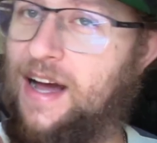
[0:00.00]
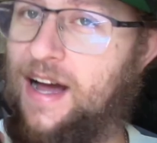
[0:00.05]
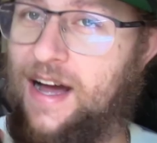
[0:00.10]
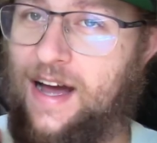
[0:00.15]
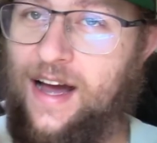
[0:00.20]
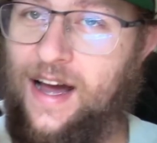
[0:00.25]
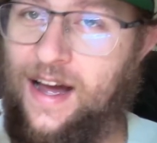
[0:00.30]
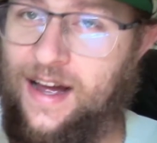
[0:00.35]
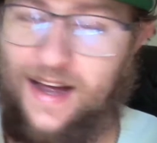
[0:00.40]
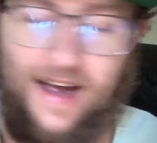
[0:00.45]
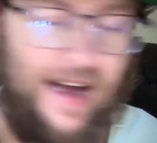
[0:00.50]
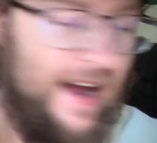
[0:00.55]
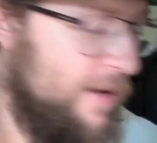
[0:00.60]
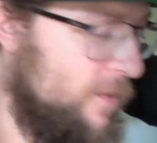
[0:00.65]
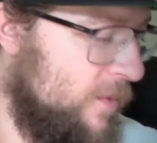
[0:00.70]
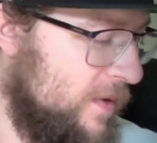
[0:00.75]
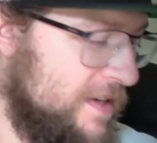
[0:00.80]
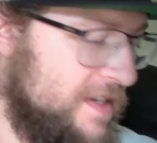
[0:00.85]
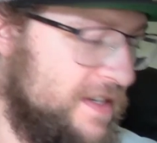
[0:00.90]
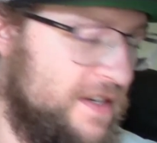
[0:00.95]
I
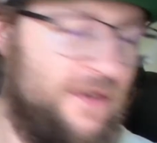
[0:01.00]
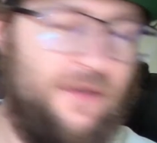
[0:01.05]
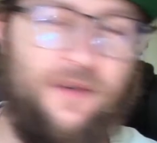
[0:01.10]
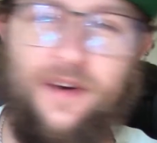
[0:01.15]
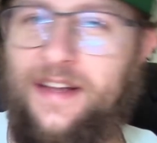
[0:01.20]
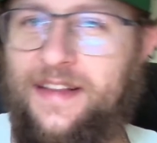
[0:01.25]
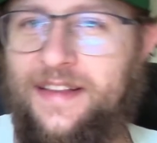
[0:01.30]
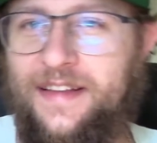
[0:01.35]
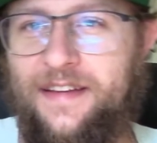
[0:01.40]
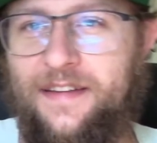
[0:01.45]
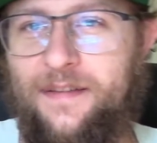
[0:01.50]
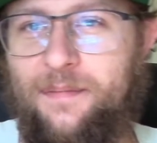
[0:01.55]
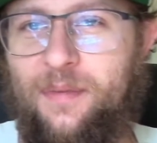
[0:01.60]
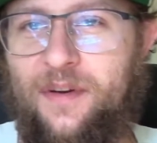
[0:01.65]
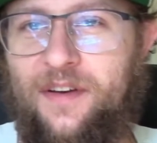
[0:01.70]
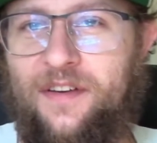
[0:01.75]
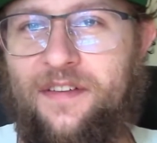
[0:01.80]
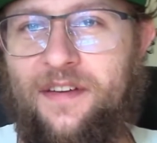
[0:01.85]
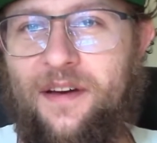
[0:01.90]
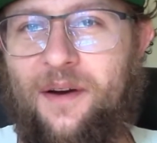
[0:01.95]
want to read this
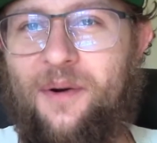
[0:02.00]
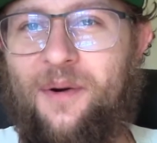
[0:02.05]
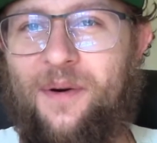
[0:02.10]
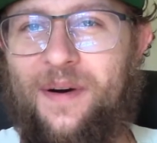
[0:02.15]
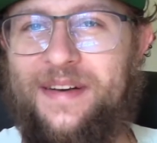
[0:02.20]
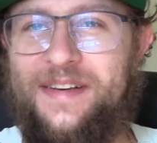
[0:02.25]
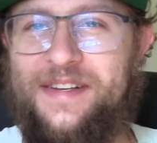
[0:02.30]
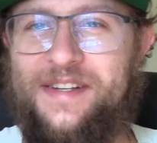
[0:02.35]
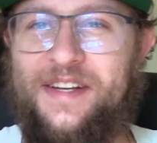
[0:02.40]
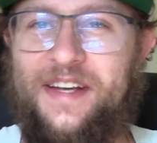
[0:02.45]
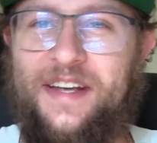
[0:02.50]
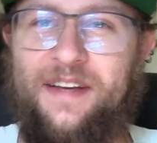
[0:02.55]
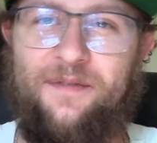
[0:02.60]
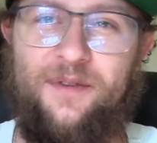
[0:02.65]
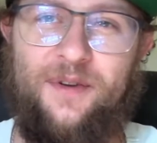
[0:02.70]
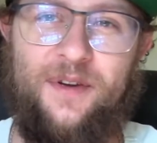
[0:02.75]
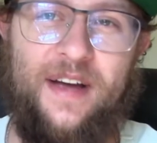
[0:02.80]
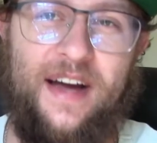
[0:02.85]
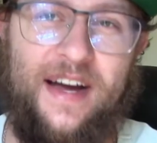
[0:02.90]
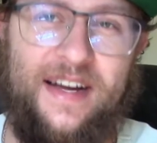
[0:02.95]
because I want to give
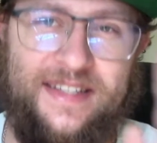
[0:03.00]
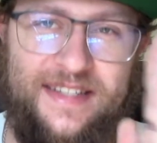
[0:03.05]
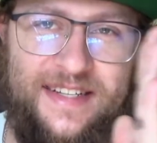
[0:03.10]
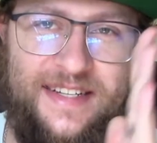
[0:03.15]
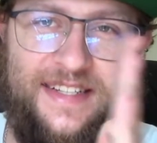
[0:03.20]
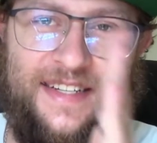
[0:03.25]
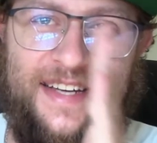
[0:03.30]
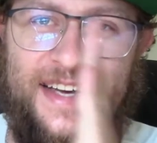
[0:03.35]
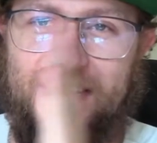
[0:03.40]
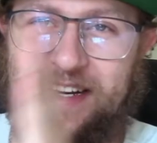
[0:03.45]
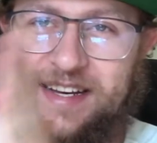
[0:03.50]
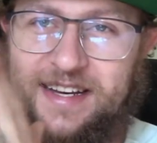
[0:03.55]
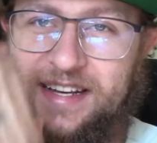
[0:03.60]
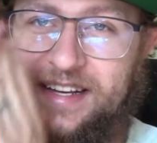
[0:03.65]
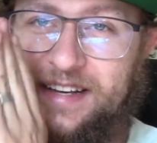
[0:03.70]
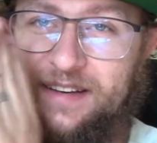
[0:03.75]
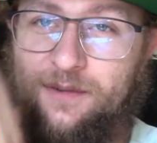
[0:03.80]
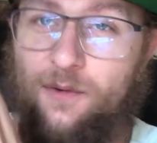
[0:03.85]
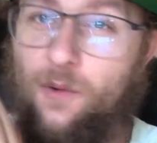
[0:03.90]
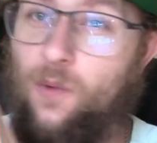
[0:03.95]
you guys
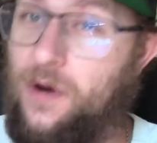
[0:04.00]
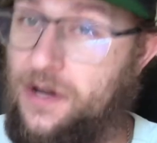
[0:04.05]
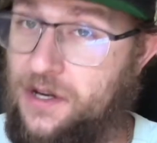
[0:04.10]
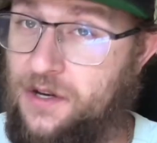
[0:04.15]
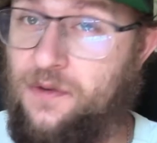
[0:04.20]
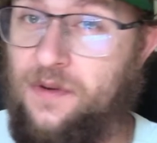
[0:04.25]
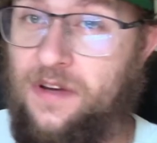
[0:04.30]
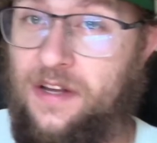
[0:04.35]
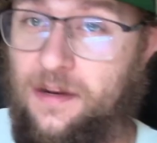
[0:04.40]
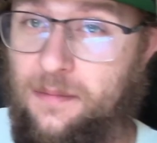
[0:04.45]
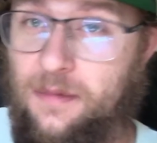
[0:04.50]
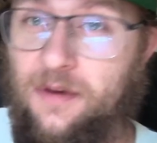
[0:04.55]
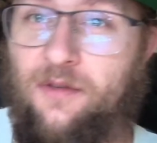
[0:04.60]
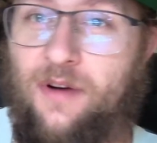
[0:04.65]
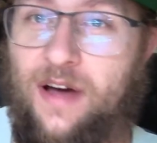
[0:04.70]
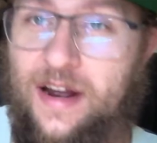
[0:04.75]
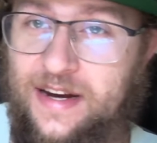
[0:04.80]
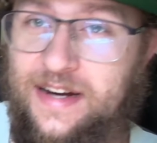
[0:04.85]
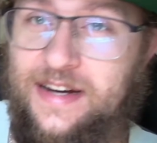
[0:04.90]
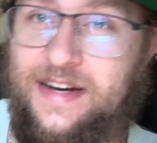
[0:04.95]
exactly what you need to be
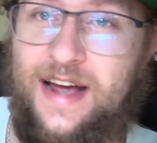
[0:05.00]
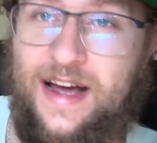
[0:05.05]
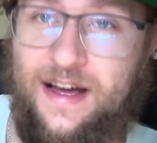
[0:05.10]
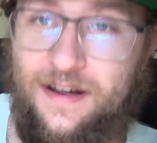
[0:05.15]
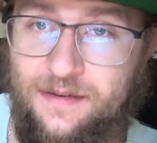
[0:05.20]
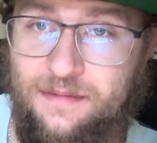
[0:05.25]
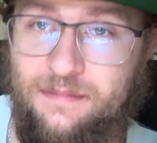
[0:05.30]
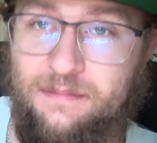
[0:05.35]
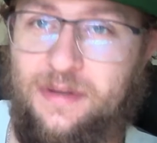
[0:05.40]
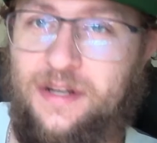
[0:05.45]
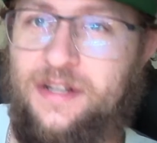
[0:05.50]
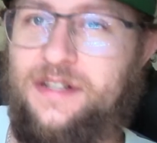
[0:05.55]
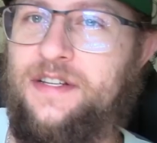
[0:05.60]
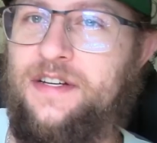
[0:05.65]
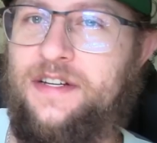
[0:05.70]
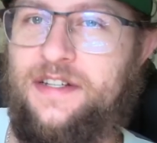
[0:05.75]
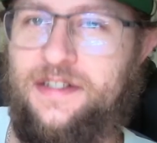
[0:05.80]
writing down, because it is